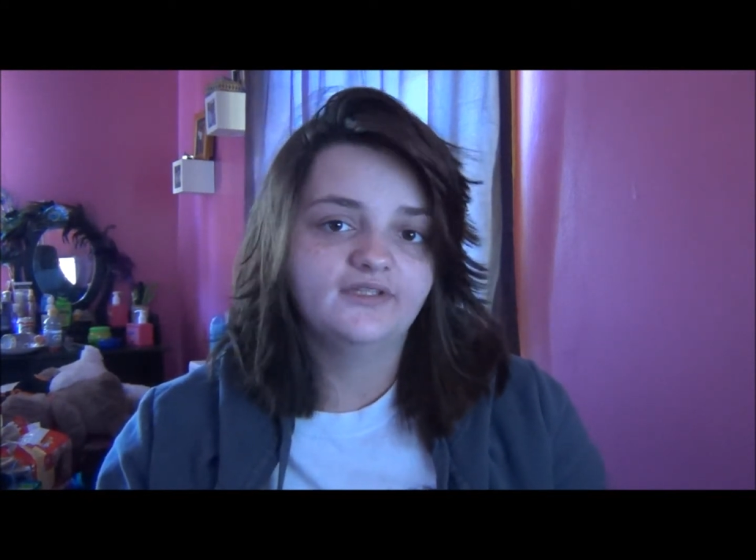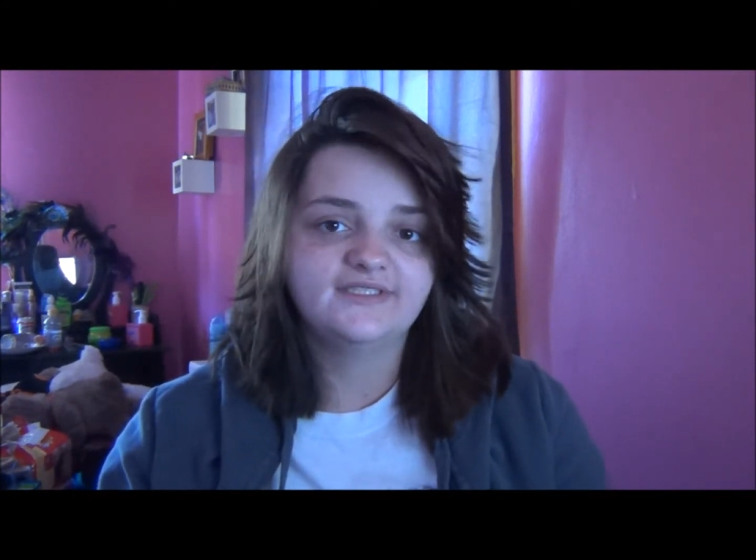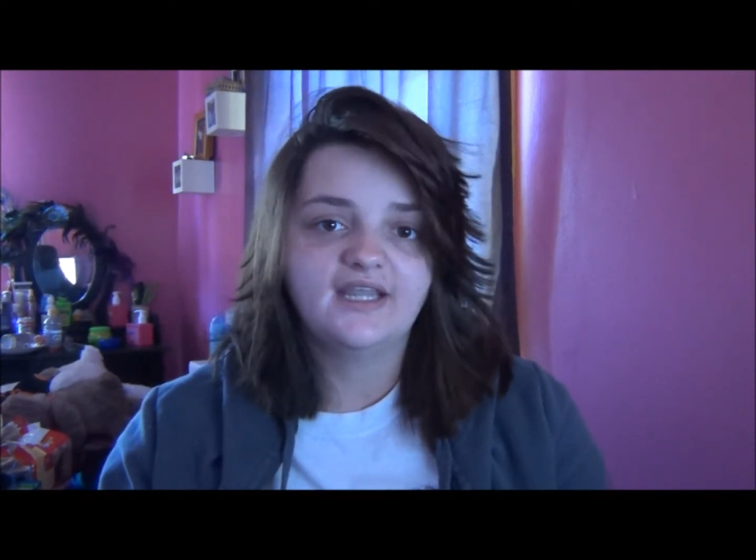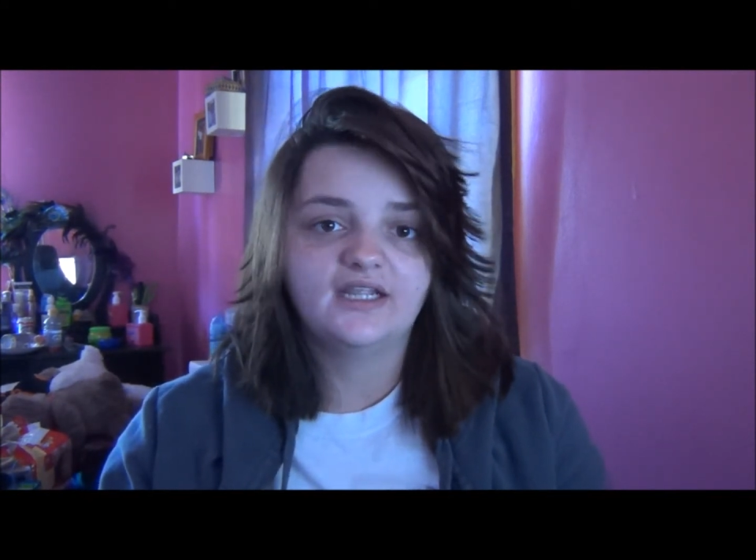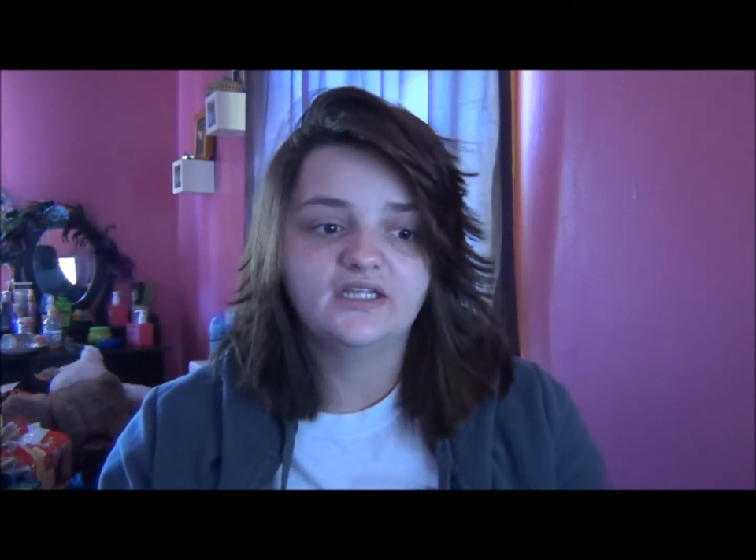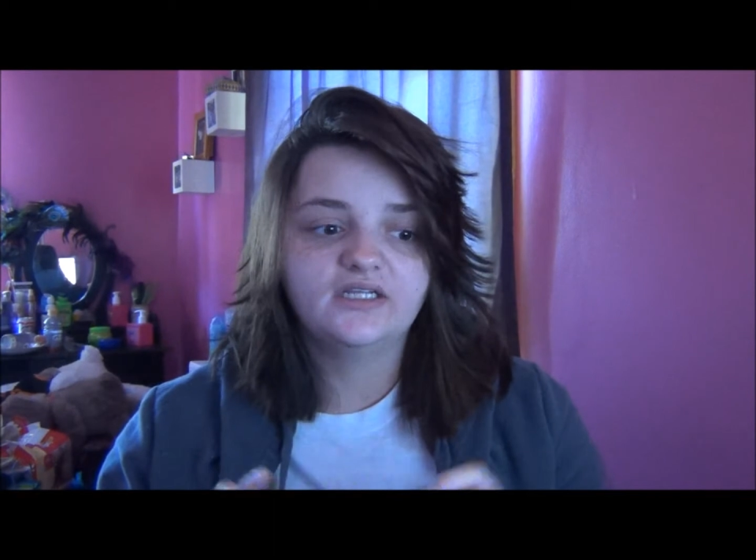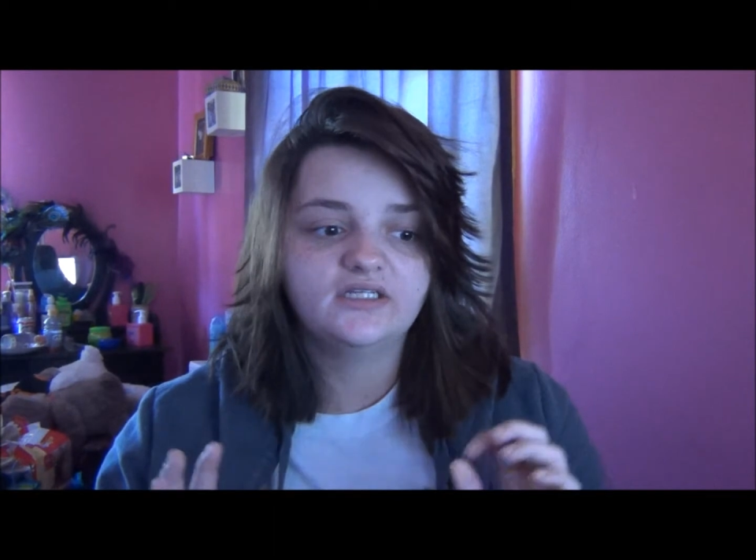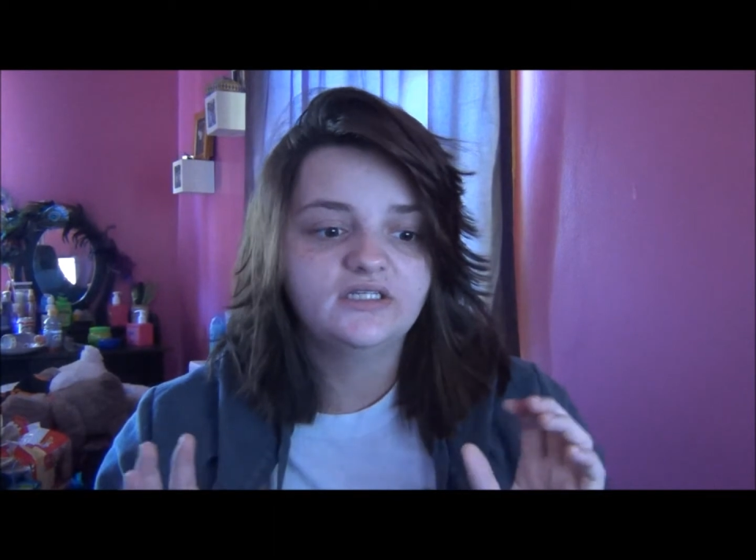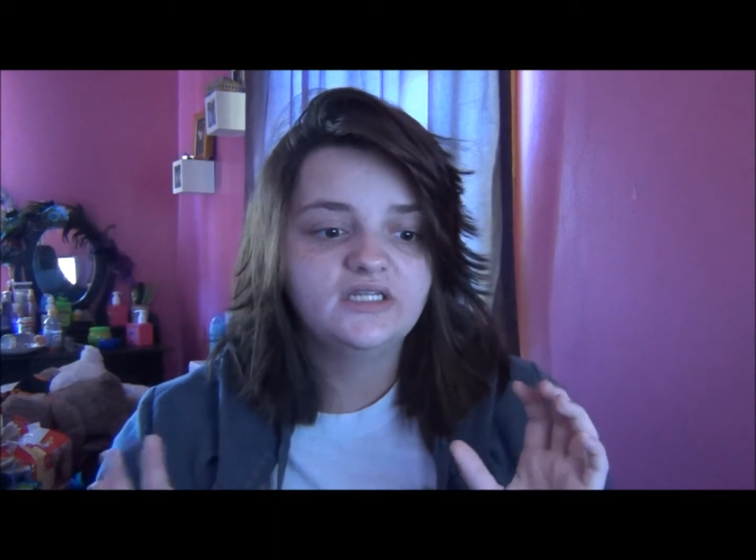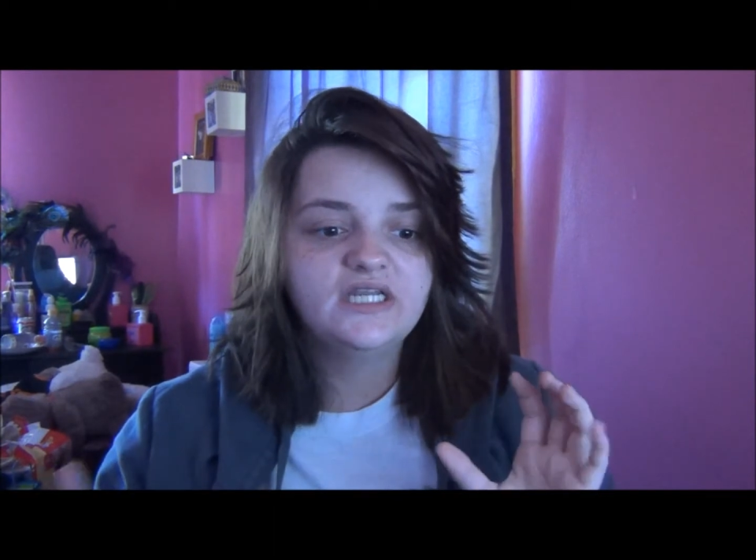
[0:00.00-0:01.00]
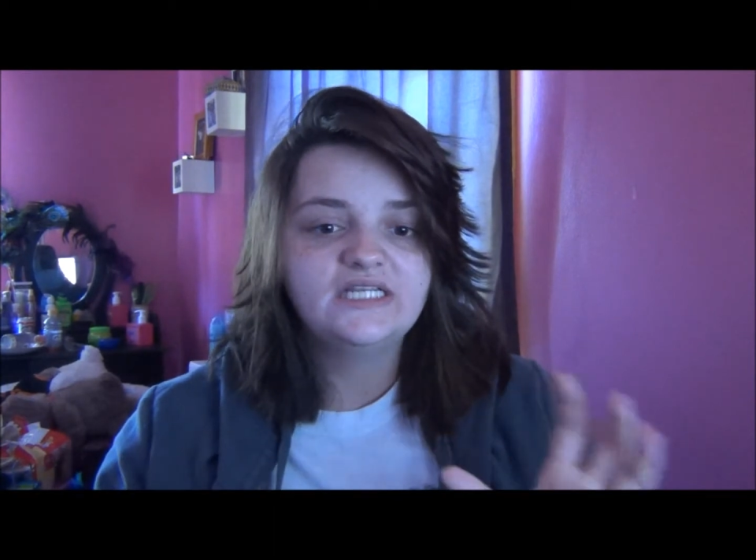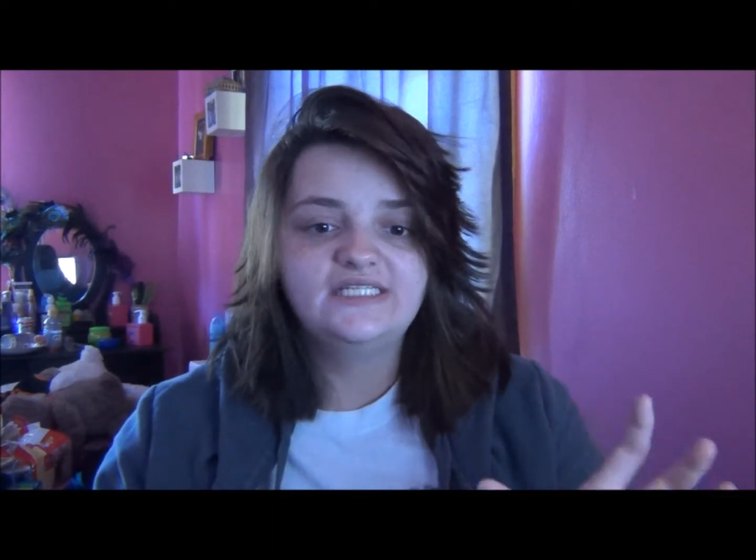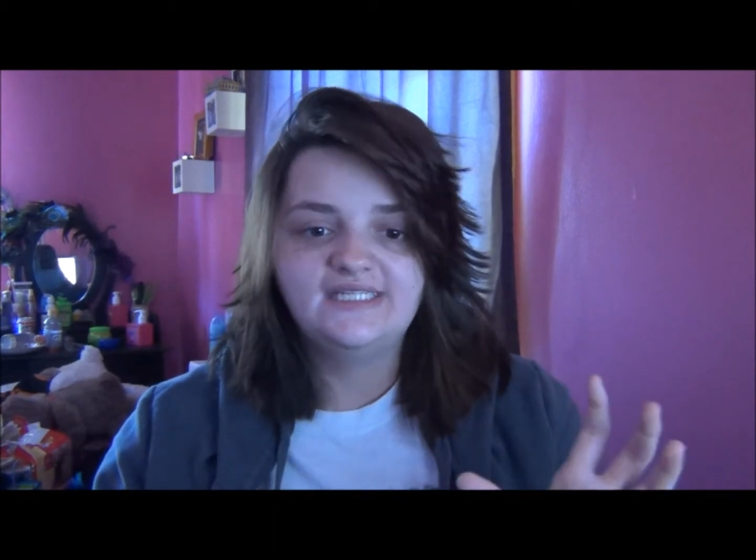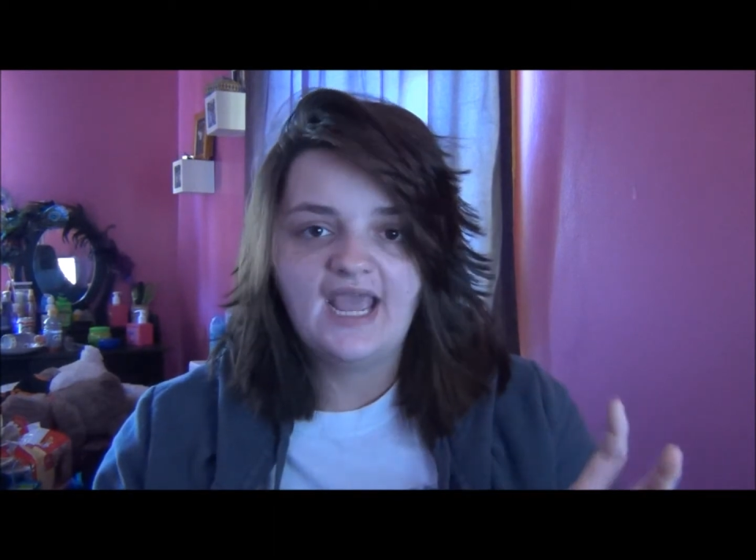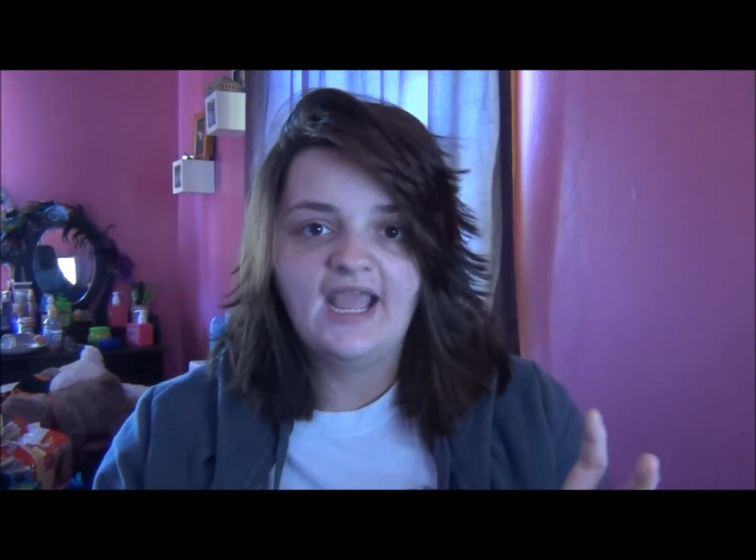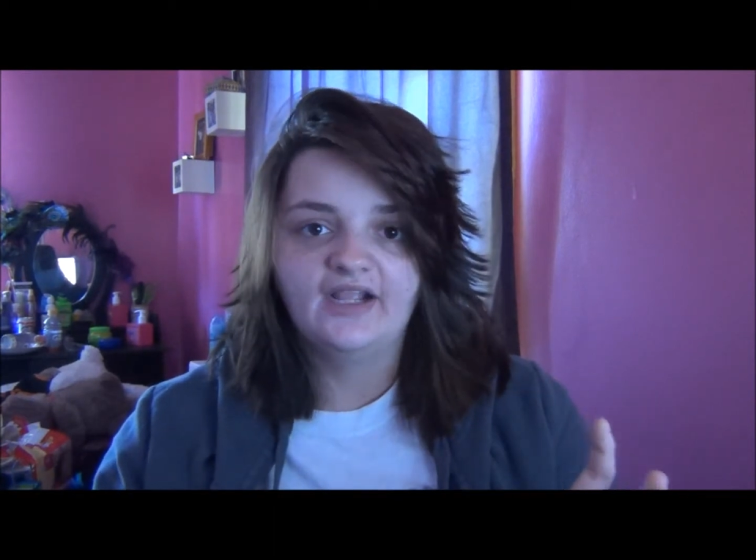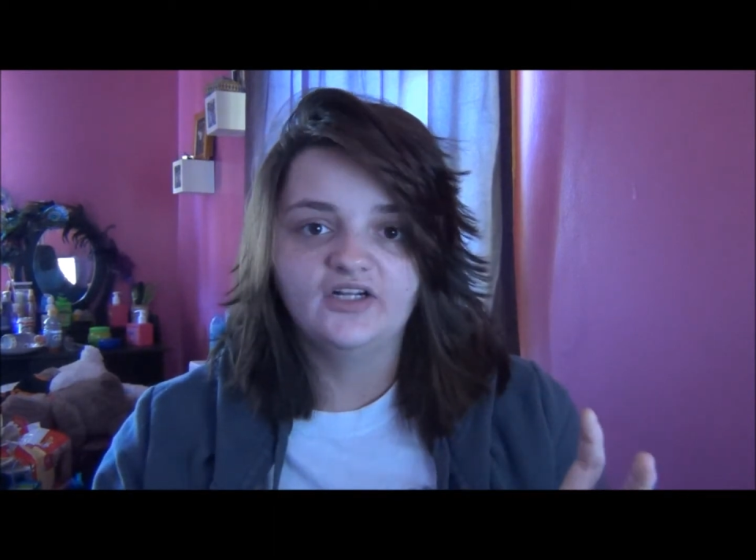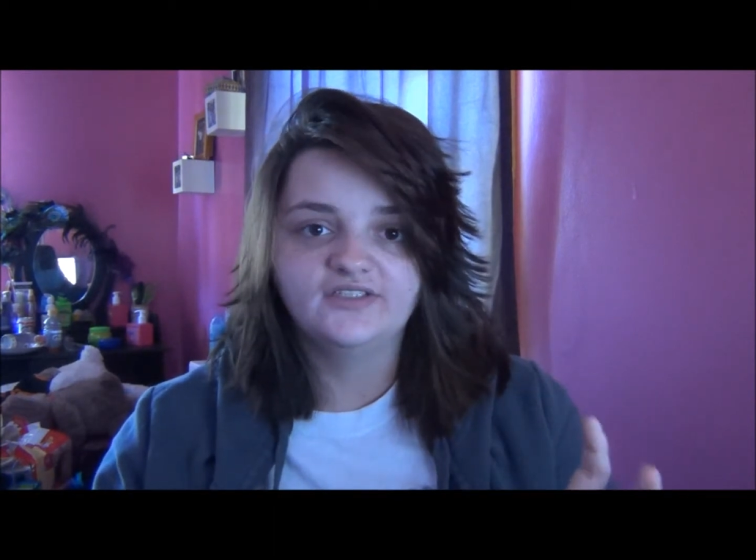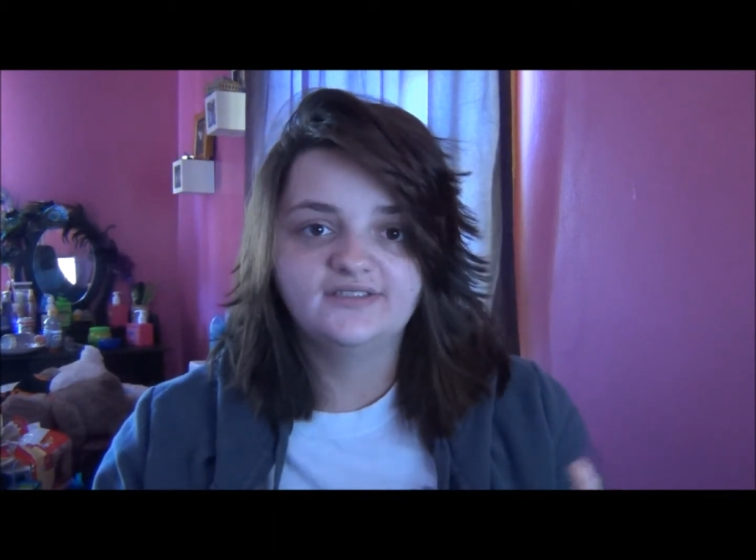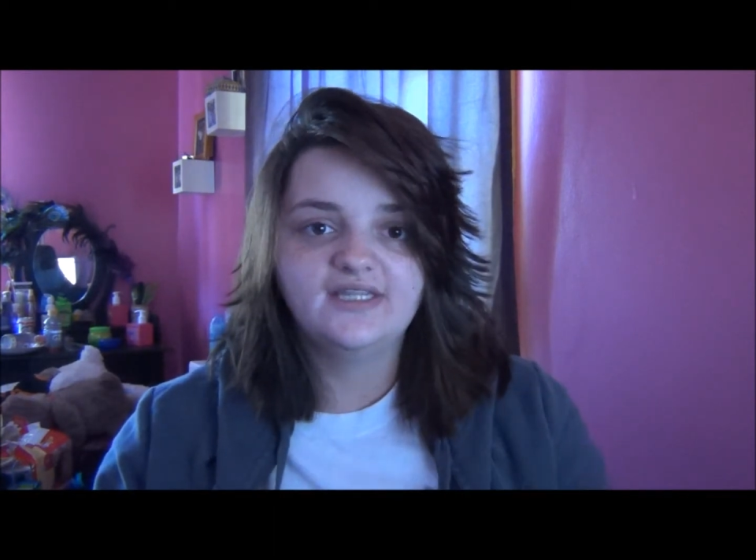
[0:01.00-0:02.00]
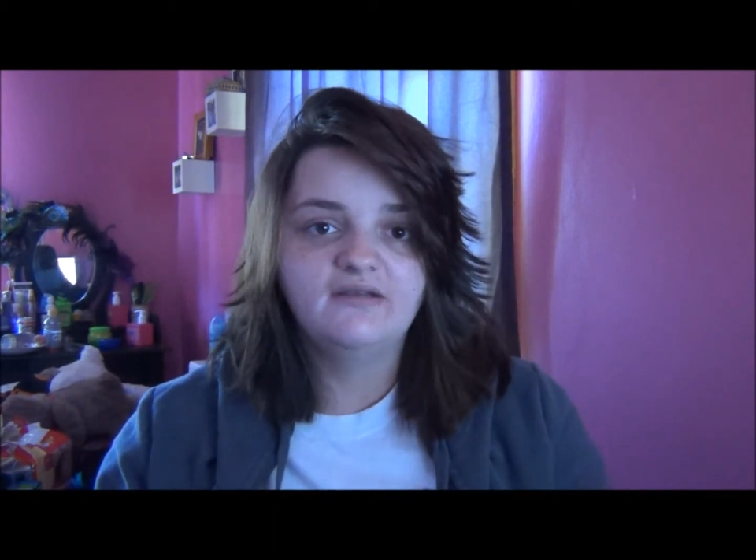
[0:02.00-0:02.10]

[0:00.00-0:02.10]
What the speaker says: It's like daggers